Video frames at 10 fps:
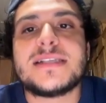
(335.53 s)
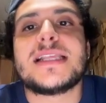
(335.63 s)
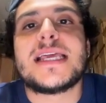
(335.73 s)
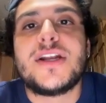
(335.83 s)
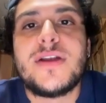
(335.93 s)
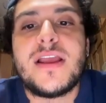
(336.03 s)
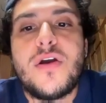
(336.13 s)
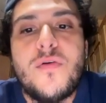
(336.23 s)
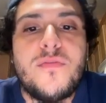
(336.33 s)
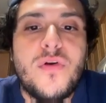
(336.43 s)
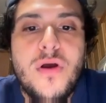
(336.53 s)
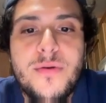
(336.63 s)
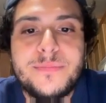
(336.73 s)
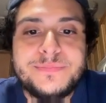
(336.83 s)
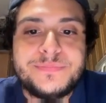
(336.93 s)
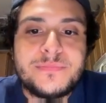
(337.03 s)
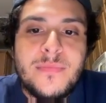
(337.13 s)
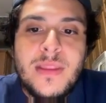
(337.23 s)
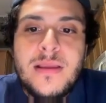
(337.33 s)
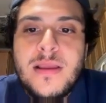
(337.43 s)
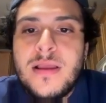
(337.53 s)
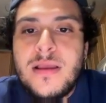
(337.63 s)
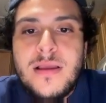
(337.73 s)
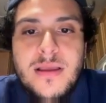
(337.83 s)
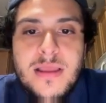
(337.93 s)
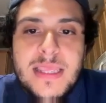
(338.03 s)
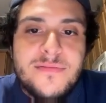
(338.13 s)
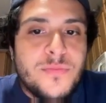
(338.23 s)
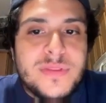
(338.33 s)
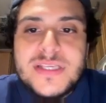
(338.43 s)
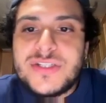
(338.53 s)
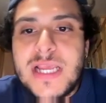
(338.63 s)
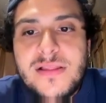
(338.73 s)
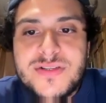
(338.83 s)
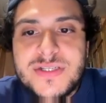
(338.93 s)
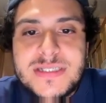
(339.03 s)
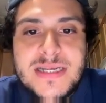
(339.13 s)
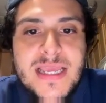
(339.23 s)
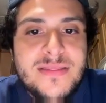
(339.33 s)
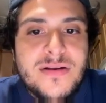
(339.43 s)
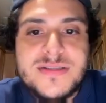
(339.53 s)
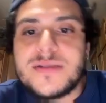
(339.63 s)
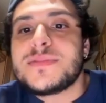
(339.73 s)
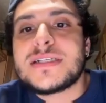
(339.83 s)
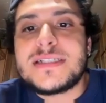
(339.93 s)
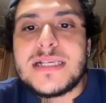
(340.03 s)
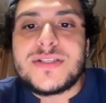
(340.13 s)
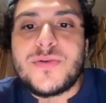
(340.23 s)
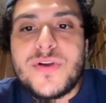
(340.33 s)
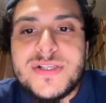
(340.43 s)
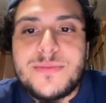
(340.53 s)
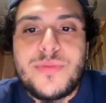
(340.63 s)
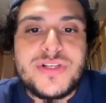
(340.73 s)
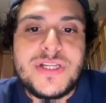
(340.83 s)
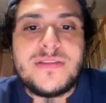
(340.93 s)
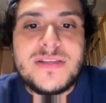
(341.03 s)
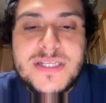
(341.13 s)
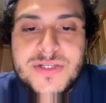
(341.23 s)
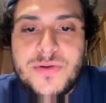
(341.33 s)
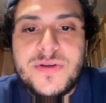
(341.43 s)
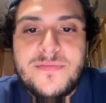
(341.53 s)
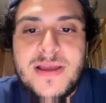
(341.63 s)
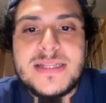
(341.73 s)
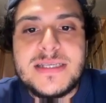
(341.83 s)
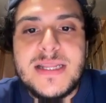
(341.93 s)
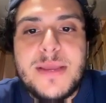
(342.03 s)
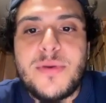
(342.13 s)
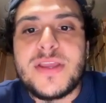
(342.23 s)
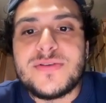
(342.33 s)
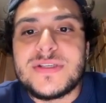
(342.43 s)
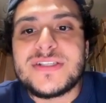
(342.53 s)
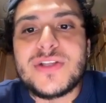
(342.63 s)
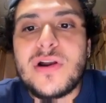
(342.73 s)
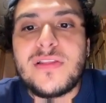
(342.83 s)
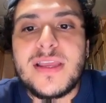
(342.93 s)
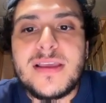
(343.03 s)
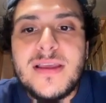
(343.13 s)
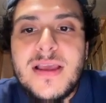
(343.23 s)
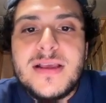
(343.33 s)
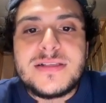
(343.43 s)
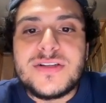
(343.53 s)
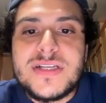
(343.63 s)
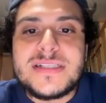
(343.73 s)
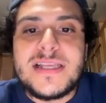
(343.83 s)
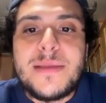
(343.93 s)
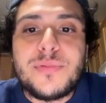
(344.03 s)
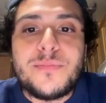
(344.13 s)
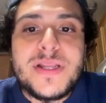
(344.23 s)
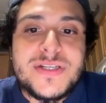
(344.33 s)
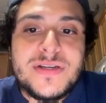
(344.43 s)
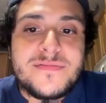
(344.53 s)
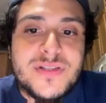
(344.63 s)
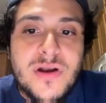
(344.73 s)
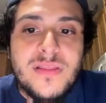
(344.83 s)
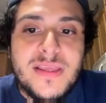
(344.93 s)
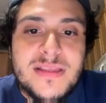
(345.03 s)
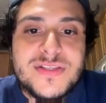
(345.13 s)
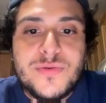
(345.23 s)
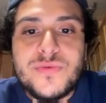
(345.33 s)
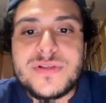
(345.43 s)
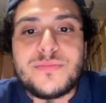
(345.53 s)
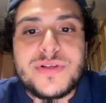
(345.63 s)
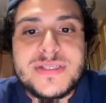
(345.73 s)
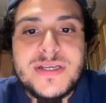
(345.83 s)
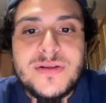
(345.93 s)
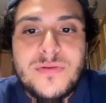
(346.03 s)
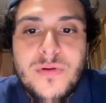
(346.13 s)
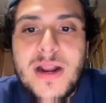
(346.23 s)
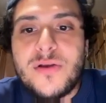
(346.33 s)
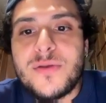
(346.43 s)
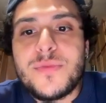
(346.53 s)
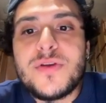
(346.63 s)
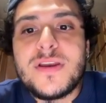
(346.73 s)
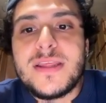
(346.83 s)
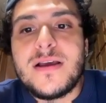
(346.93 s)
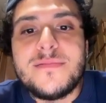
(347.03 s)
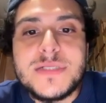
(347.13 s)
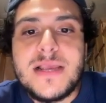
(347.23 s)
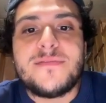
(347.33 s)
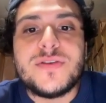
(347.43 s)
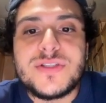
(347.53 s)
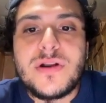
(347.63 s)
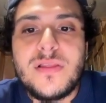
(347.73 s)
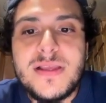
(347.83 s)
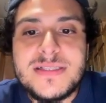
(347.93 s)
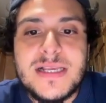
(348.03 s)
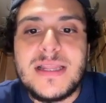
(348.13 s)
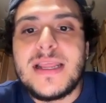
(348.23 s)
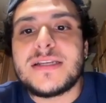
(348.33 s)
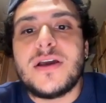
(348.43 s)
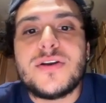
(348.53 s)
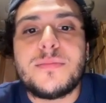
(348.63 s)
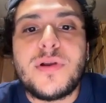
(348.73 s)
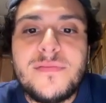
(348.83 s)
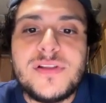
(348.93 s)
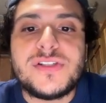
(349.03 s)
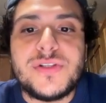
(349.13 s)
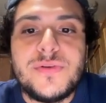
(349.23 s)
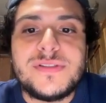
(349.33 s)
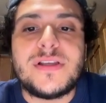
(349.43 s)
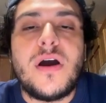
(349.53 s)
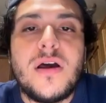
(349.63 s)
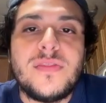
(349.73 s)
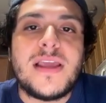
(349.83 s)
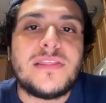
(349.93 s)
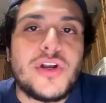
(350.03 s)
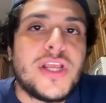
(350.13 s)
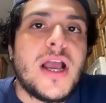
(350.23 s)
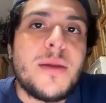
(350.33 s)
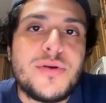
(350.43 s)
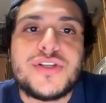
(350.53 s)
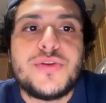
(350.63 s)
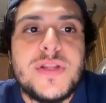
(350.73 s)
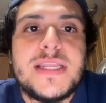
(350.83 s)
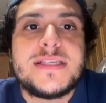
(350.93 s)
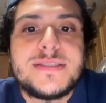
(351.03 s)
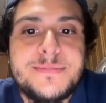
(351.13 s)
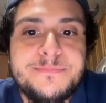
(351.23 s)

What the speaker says: the internet overall. Even with these challenges today, there are some success stories in bridging the digital divide today by using Starlink, such as the implementation of Starlink in schools in Brazil, or how community hubs have used Starlink to connect underprivileged students to online learning opportunities.